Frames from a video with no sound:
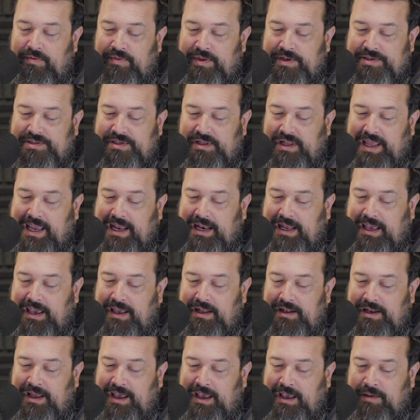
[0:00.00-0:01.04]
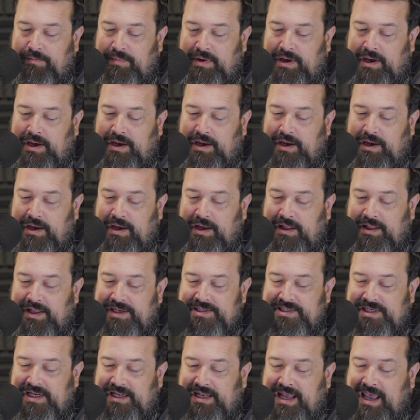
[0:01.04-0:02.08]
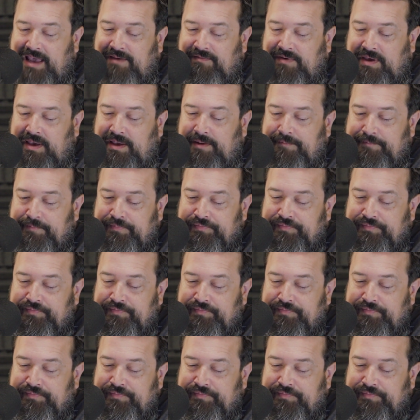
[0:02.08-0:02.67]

this lady named Alyssa Davey